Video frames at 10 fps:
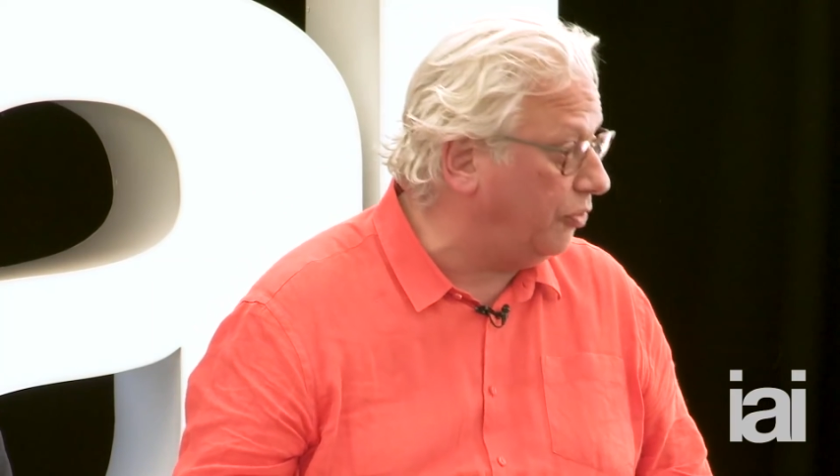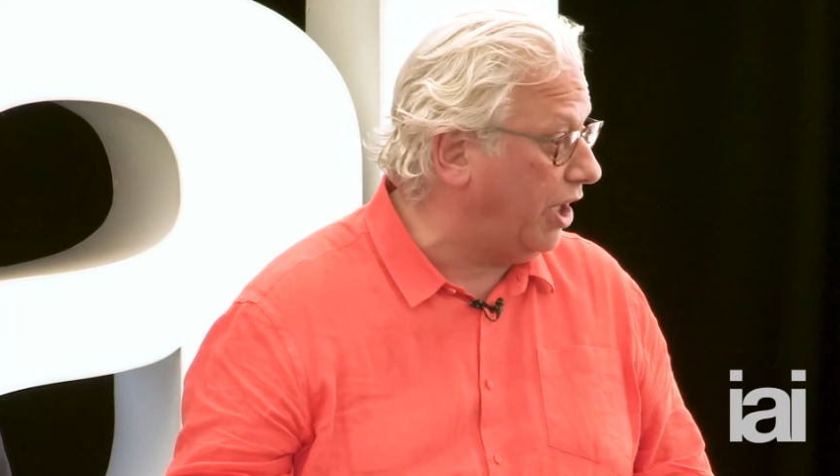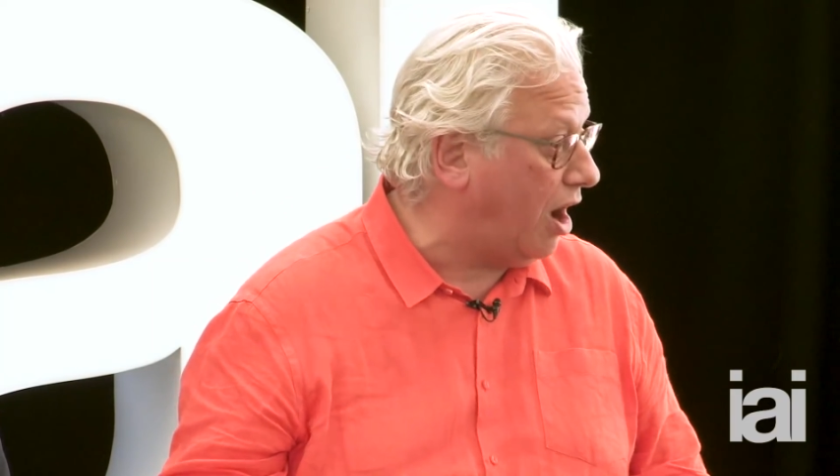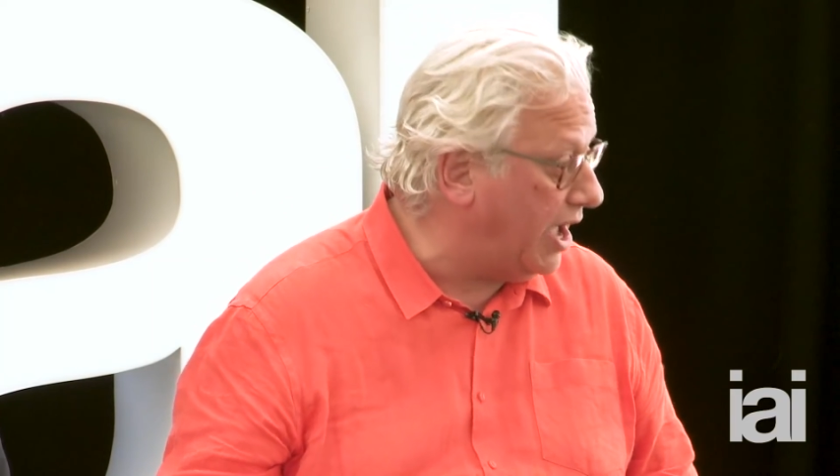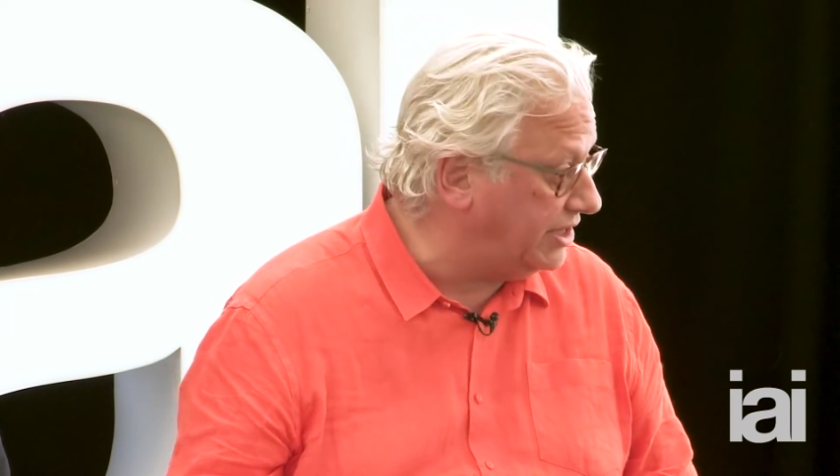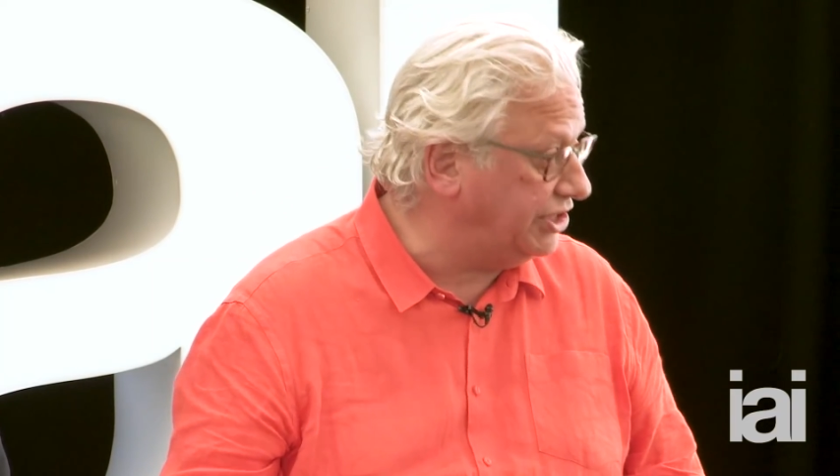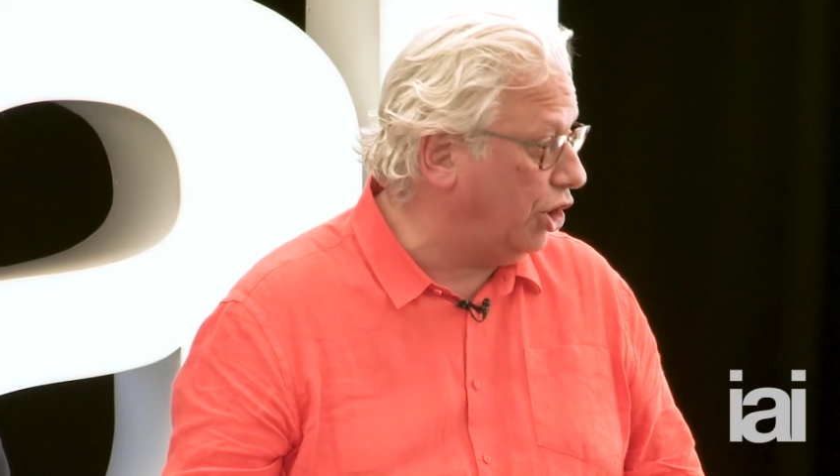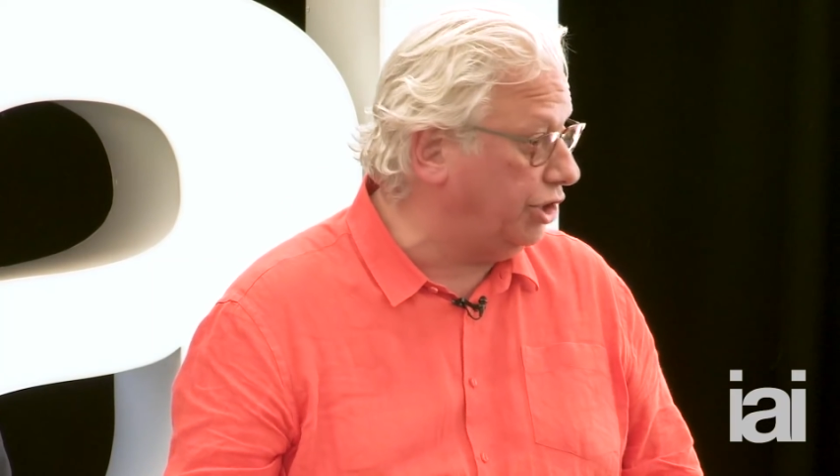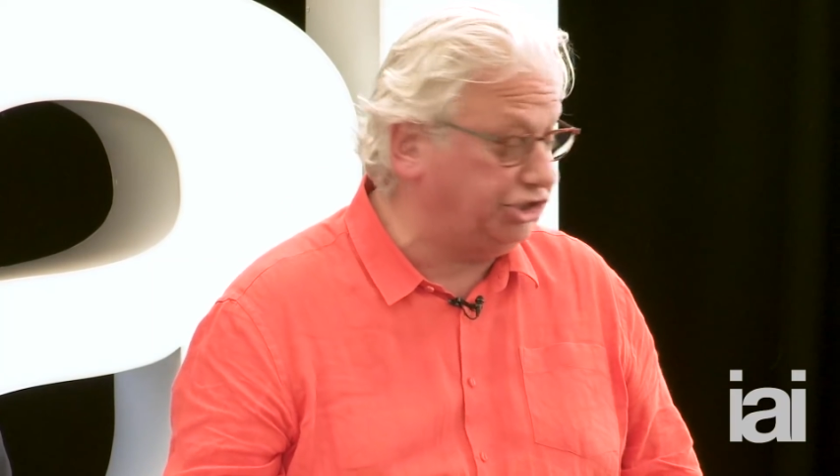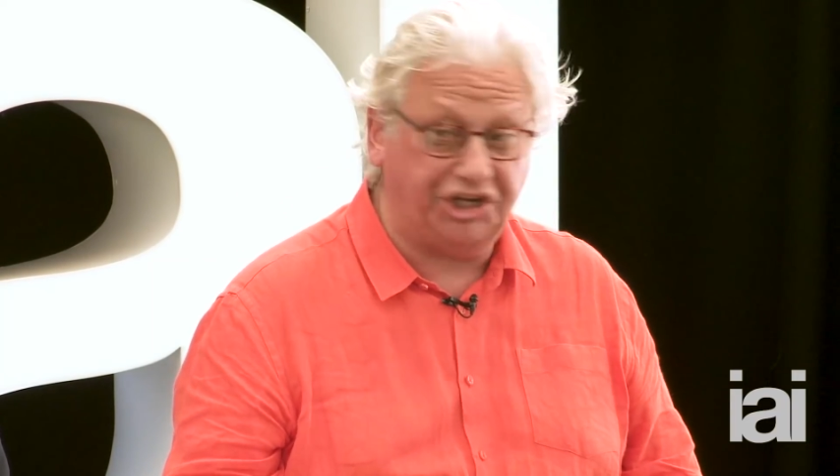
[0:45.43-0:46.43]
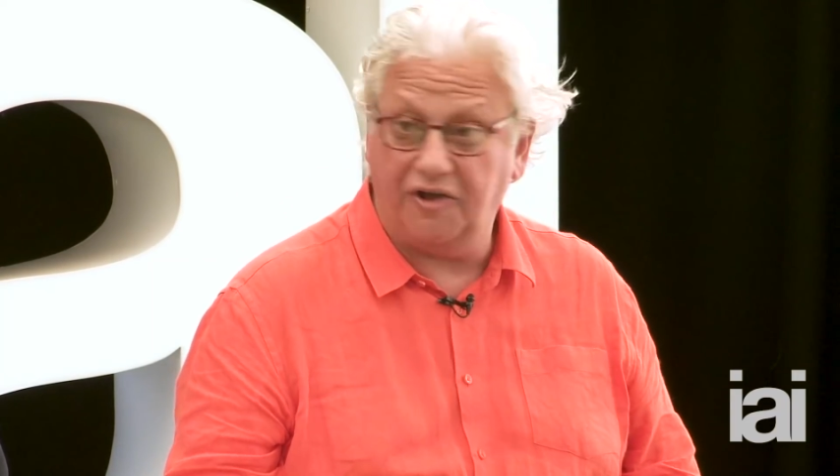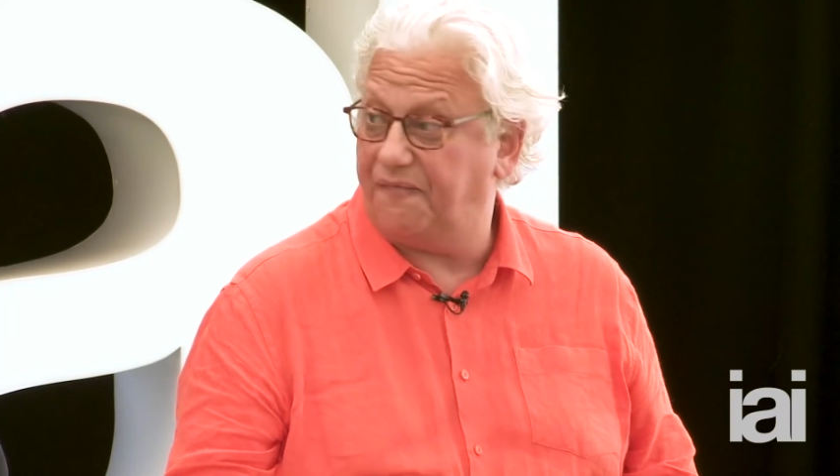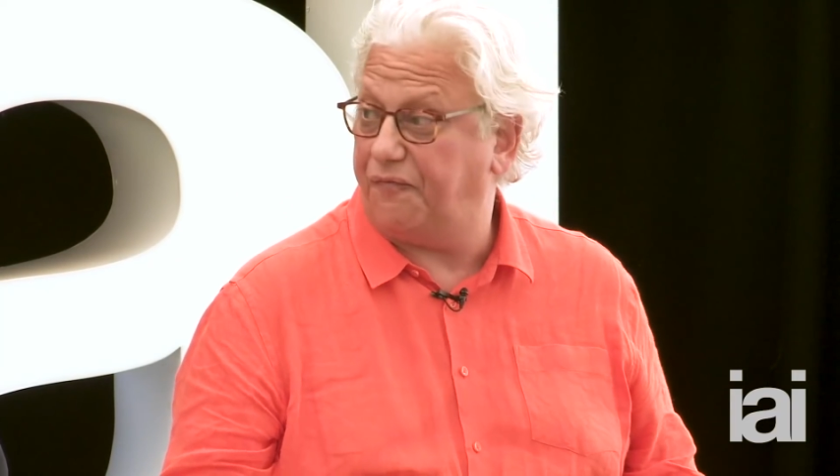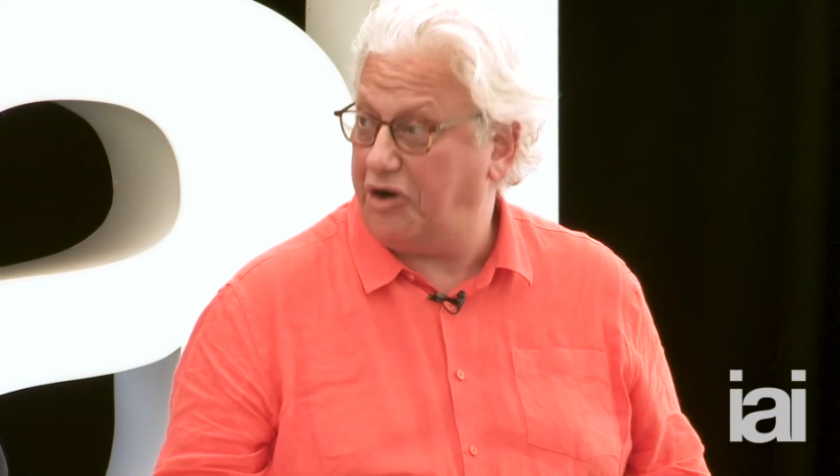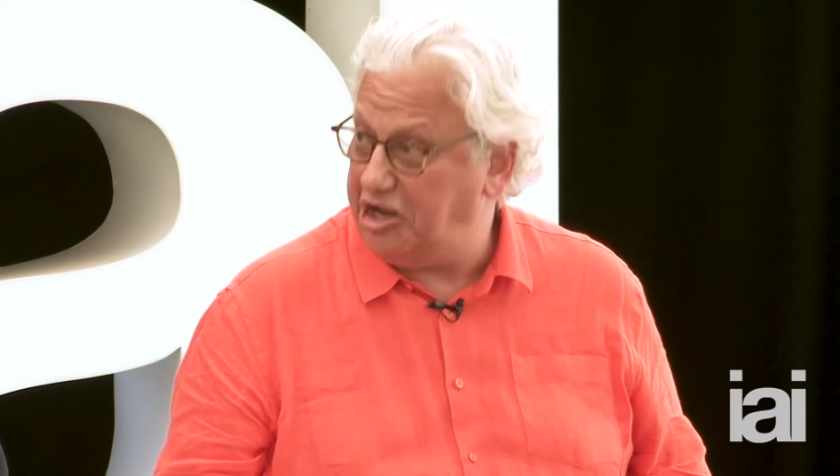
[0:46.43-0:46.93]
the ideology of
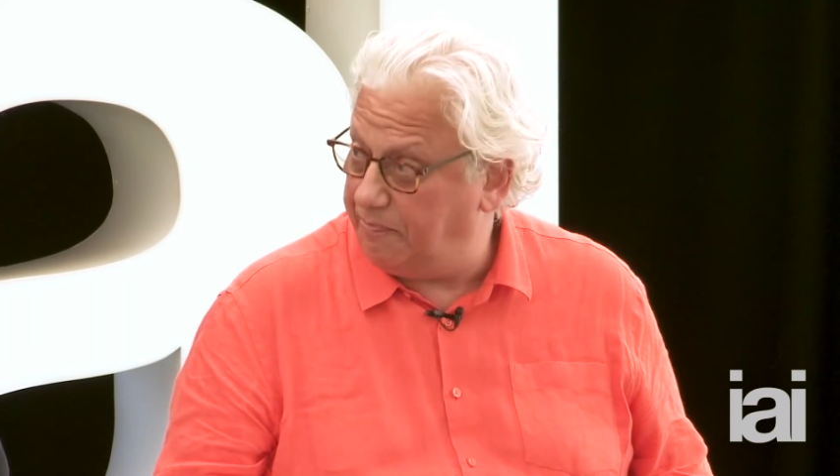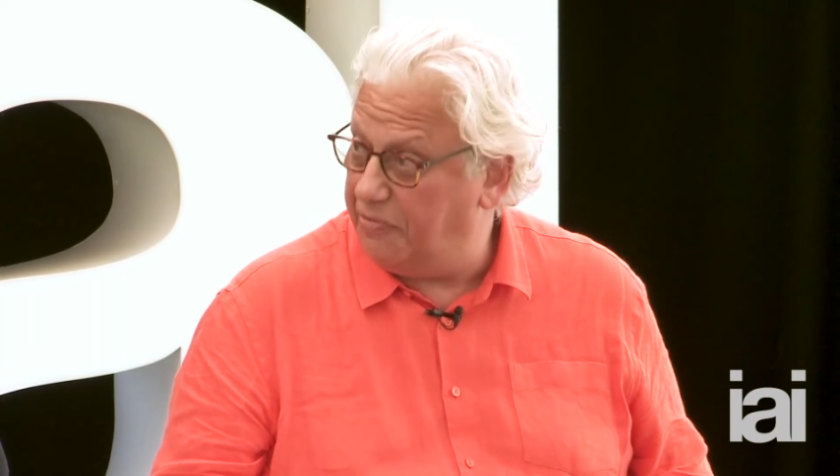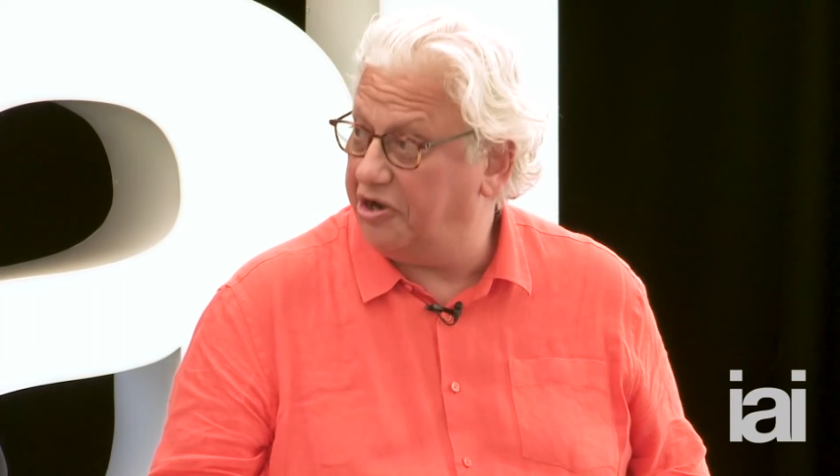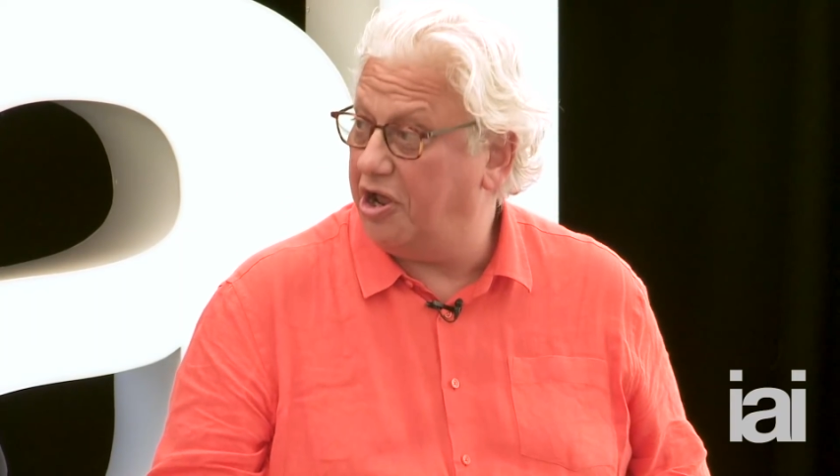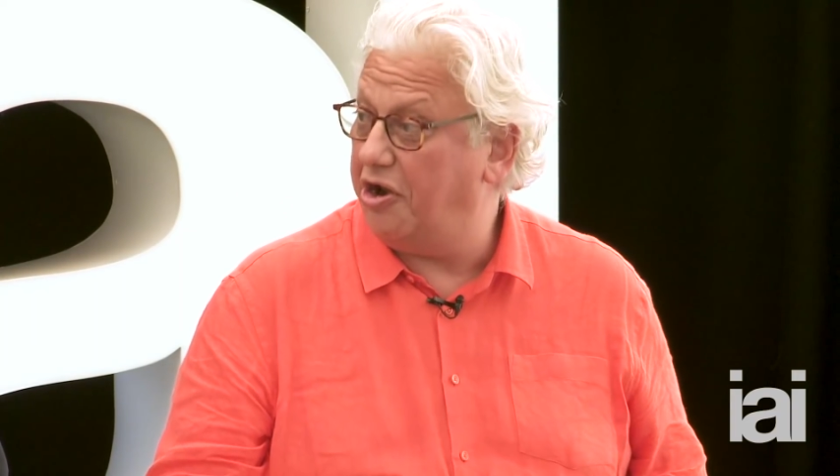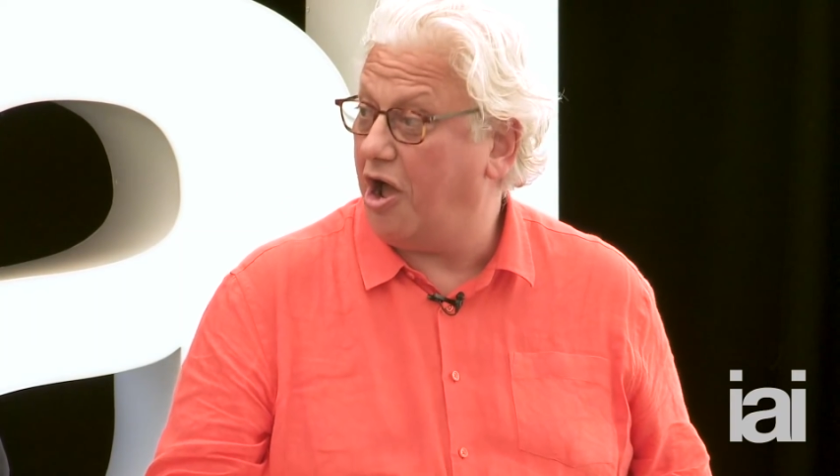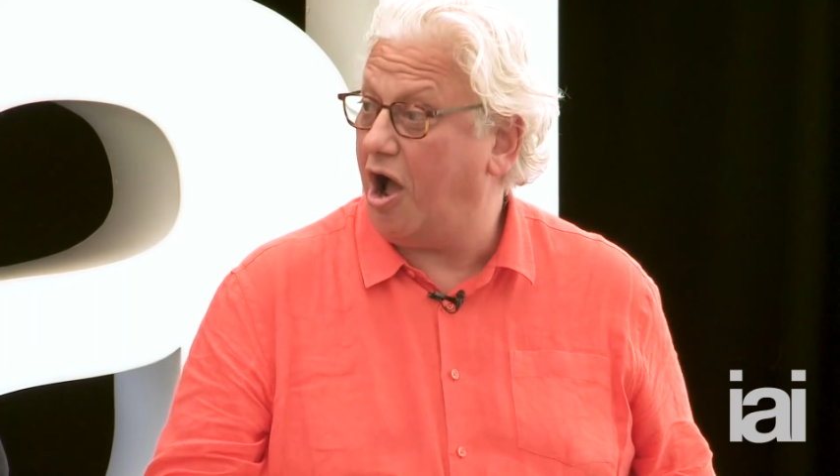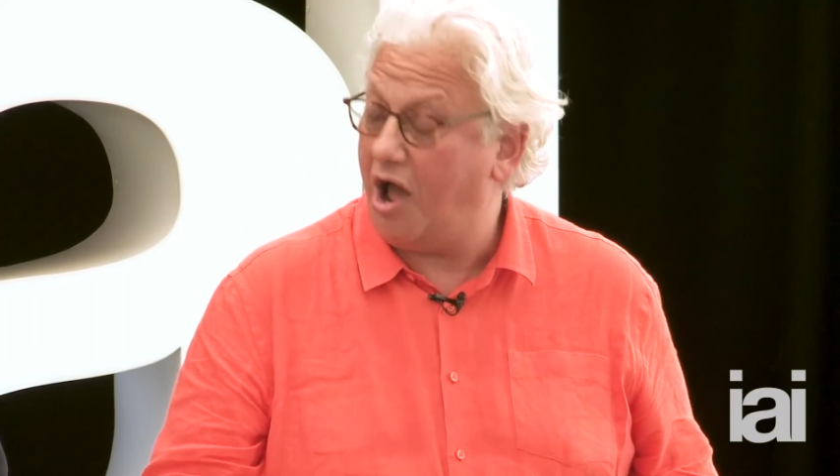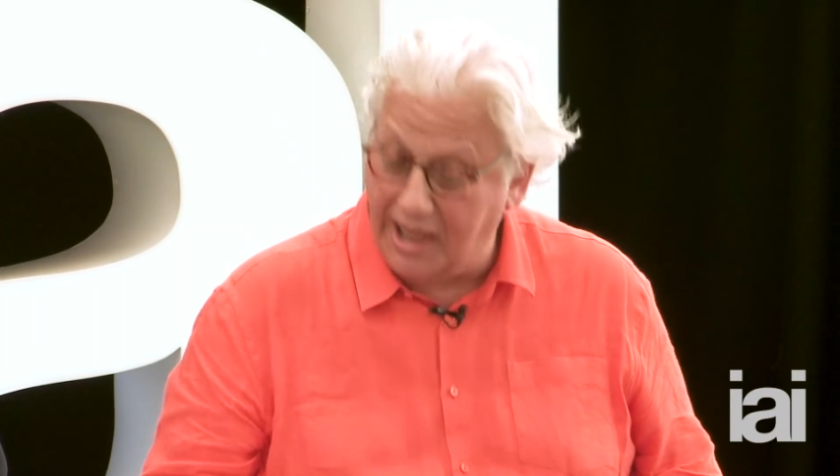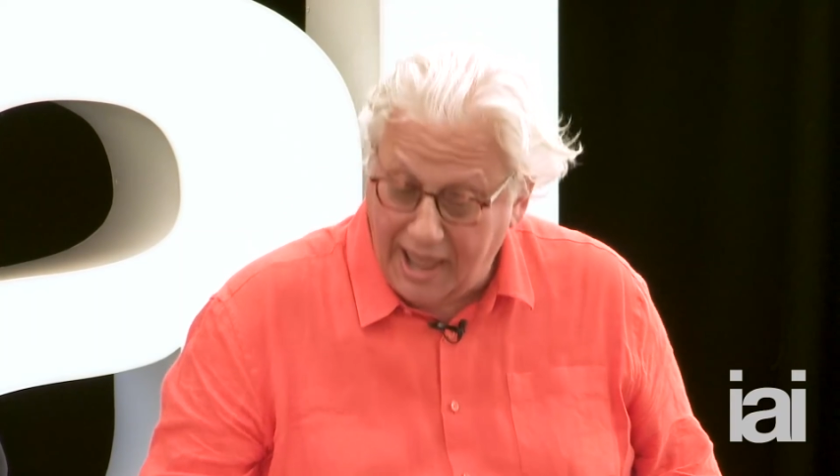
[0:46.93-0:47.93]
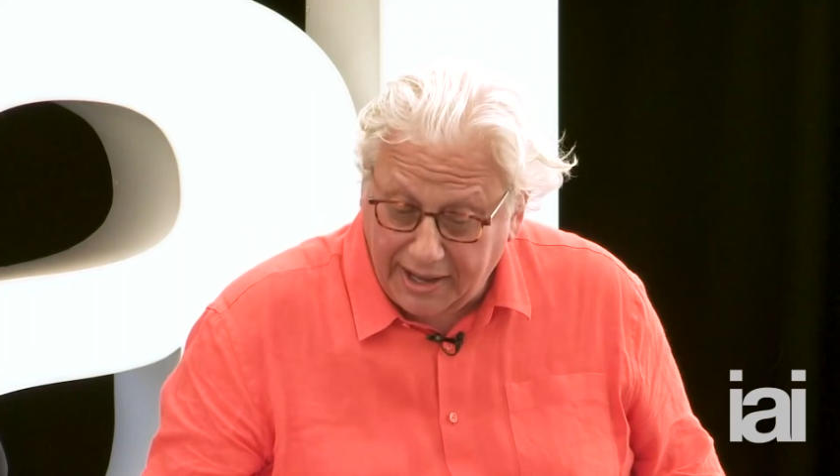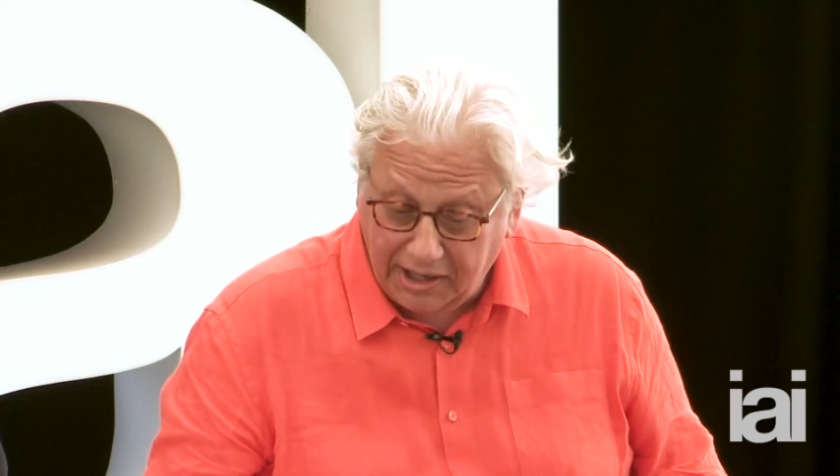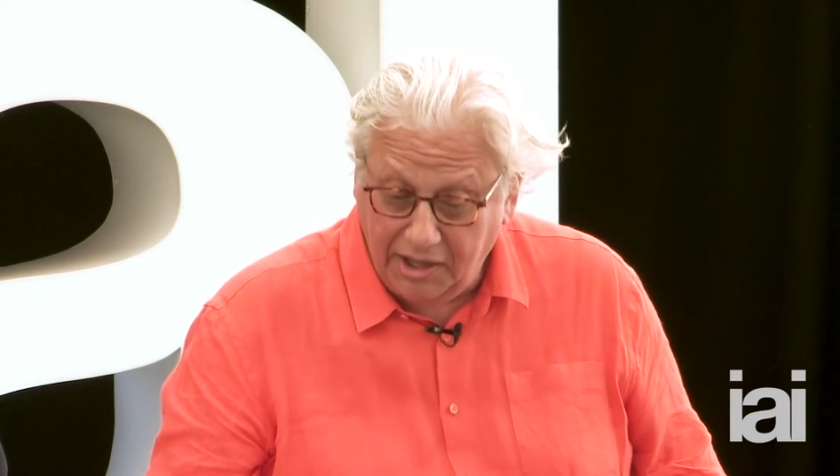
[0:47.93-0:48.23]
Friedman and Hayek